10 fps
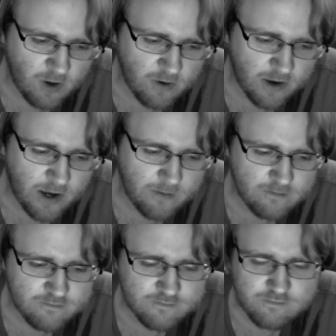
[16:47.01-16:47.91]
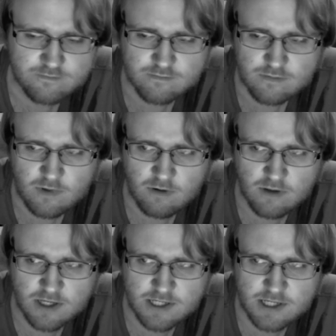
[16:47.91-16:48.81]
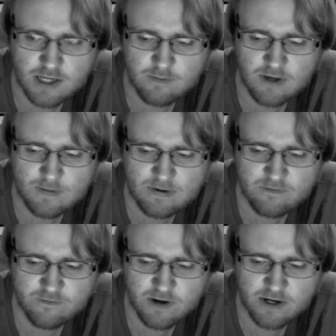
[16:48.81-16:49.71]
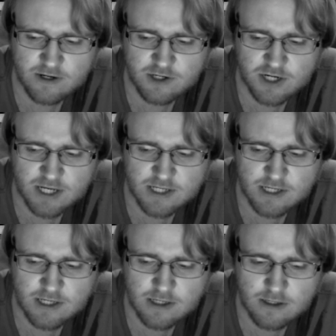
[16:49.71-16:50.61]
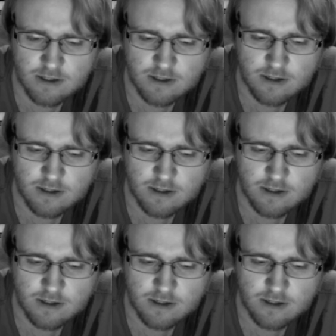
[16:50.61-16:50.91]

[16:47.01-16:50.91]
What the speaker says: Okay. Well, let's see. Me and my friend Jesse,